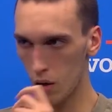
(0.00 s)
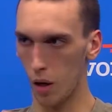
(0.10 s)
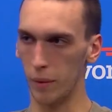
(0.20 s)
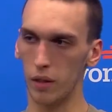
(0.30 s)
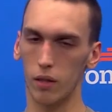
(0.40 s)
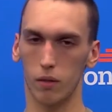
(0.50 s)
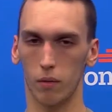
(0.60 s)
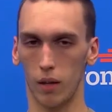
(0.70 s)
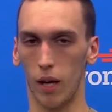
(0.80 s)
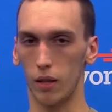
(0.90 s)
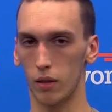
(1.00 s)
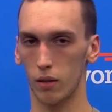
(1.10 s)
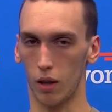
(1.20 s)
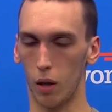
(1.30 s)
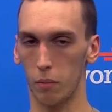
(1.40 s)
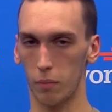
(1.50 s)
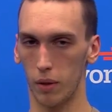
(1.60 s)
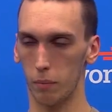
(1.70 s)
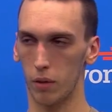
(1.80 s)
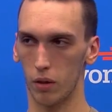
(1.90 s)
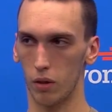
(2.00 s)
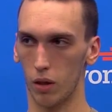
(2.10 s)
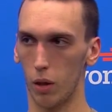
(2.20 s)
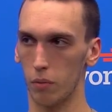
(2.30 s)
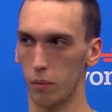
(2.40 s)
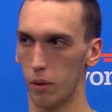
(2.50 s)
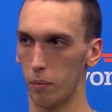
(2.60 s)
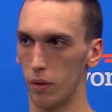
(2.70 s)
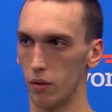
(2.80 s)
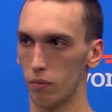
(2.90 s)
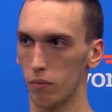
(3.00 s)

I mean, that's a nice accomplishment, personal accomplishment, but